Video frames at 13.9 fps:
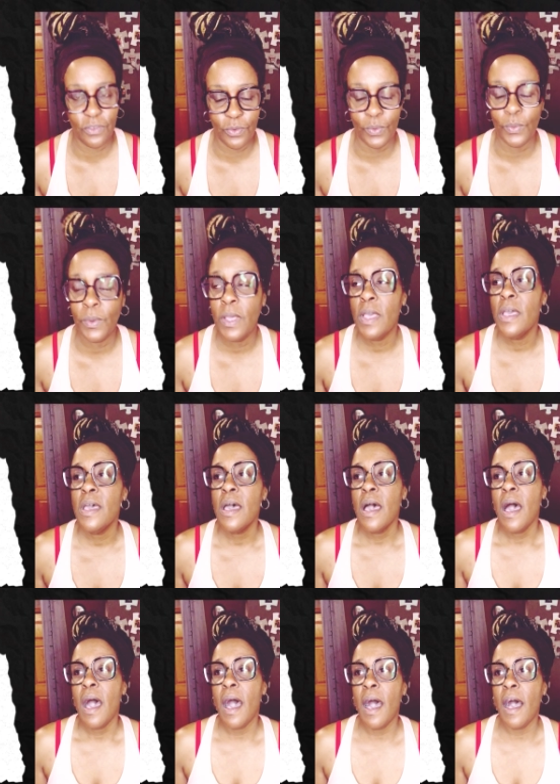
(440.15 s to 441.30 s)
too,
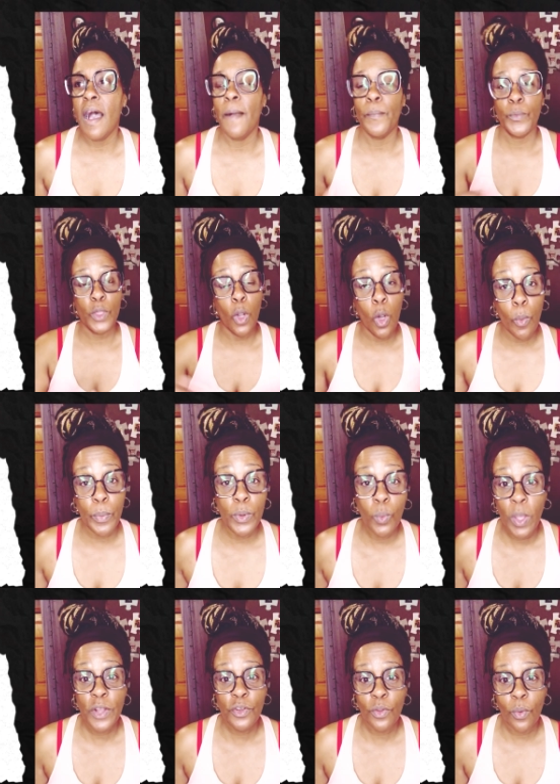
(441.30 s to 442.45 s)
we opened
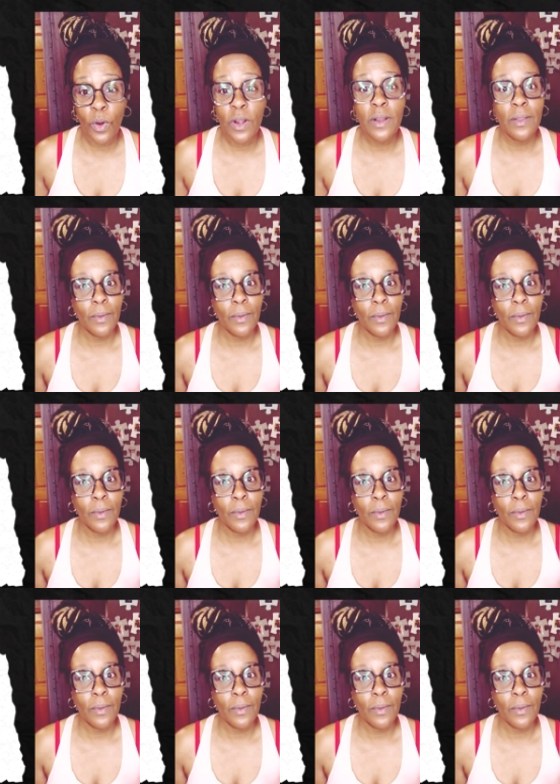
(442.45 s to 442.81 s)
one door.